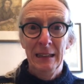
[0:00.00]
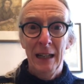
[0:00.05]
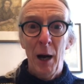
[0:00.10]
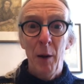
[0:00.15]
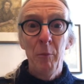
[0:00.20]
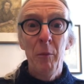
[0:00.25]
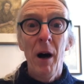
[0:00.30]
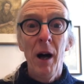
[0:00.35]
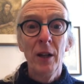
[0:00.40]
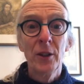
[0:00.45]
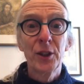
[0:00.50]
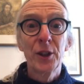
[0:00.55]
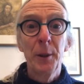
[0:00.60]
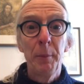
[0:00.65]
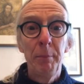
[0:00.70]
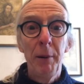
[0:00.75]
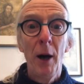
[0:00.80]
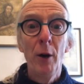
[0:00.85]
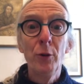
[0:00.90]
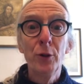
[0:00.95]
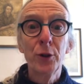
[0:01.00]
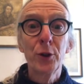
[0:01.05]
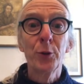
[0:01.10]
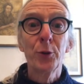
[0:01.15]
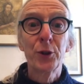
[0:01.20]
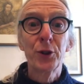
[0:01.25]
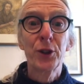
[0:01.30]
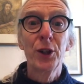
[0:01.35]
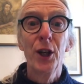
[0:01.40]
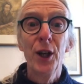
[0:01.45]
And whilst the Postal
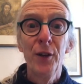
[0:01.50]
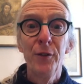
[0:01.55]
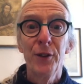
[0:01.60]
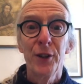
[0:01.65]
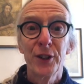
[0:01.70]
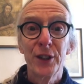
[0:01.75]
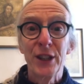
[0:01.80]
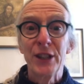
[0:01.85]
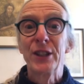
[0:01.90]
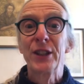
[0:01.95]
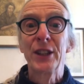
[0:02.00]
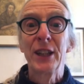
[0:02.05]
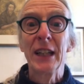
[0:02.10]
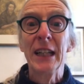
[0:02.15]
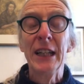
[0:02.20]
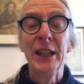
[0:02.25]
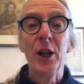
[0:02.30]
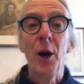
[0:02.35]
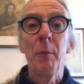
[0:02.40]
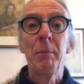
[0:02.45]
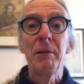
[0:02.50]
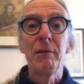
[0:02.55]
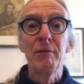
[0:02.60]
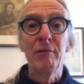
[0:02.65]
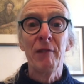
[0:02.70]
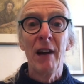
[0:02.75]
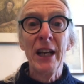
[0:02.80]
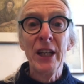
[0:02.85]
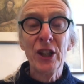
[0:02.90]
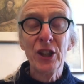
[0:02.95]
Service is still in
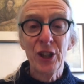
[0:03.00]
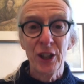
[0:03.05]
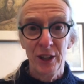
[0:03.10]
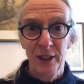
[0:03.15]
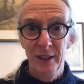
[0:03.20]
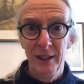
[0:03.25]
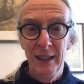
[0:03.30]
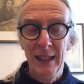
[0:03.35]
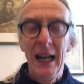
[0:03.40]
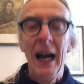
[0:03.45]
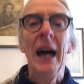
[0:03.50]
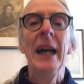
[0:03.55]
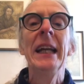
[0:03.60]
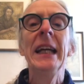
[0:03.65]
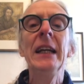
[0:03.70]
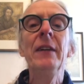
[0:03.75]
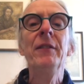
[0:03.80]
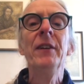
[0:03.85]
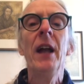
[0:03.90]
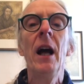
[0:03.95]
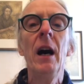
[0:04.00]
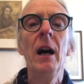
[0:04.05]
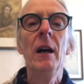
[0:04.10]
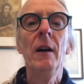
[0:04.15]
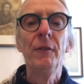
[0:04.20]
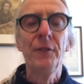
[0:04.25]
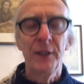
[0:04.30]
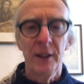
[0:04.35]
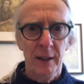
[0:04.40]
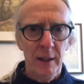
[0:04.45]
operation, and even
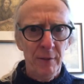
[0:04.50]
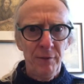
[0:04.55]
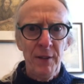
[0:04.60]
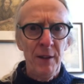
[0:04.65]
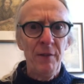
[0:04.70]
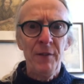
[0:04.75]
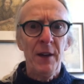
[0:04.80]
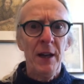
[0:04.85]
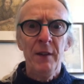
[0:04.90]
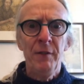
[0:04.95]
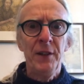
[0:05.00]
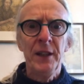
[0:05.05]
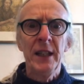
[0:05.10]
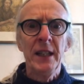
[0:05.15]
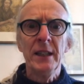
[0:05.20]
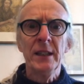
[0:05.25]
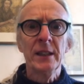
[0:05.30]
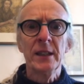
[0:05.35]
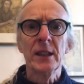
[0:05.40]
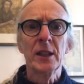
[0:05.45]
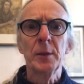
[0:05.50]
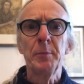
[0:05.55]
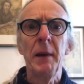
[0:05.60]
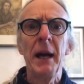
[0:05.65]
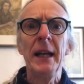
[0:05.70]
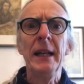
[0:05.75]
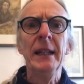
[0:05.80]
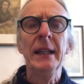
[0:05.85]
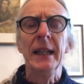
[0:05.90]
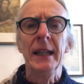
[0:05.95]
after, if, if, if it is
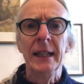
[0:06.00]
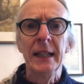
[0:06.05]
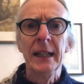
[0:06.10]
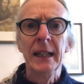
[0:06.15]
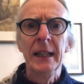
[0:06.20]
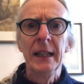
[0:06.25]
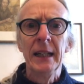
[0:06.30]
suspended,